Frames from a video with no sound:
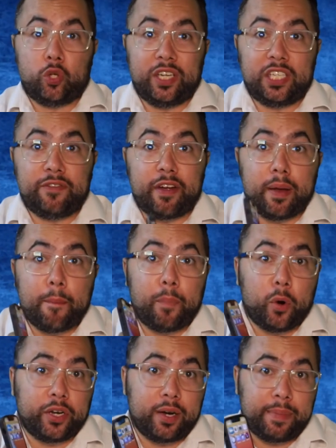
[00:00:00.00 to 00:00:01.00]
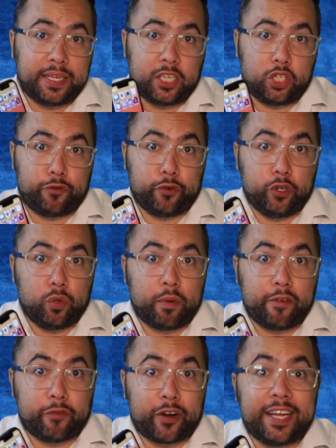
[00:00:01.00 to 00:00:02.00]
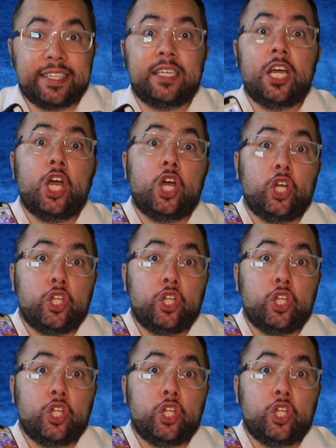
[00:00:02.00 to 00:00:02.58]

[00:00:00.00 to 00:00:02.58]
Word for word: So this is a very important message for you, my friends.